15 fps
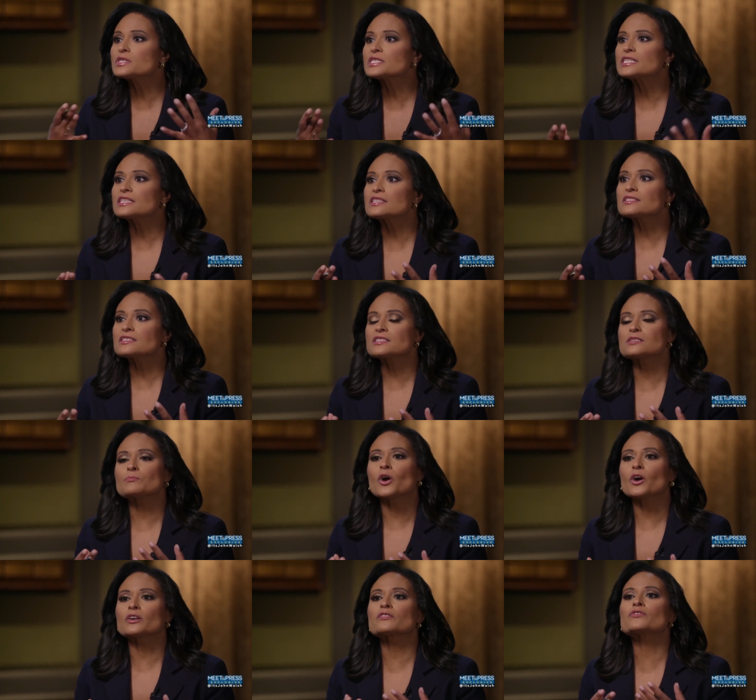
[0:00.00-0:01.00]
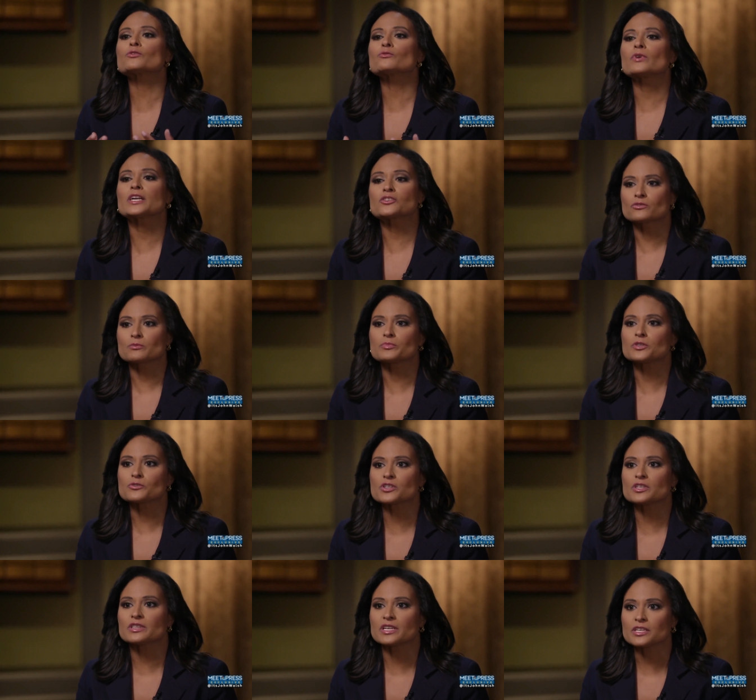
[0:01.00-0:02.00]
you see this as a part of the
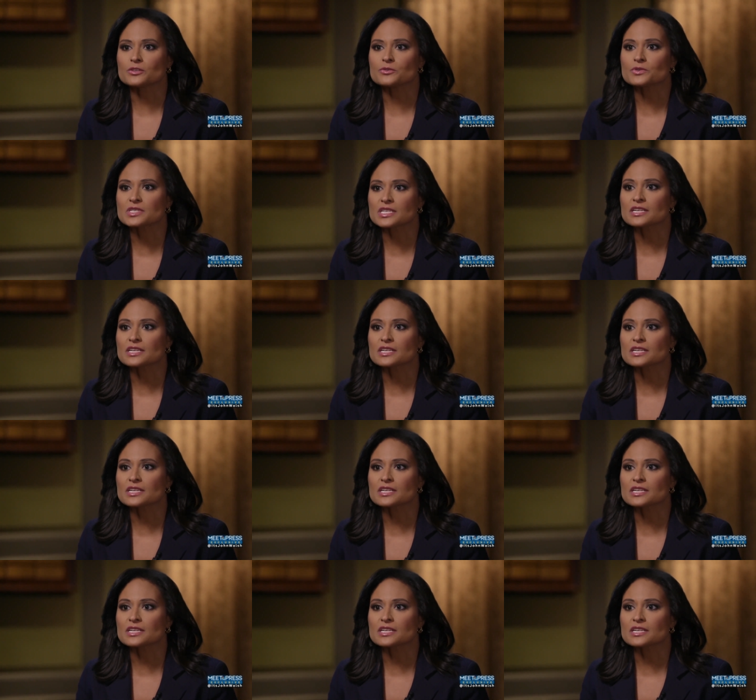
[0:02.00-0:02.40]
retribution that you